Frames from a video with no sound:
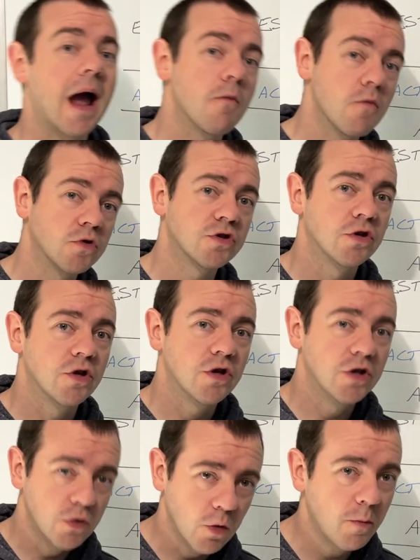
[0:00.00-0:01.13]
how much
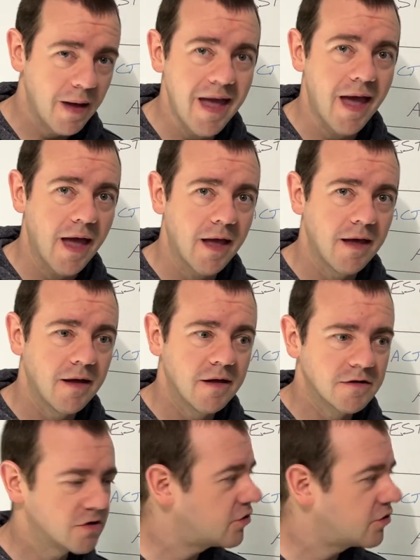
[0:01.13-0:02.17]
you will pay to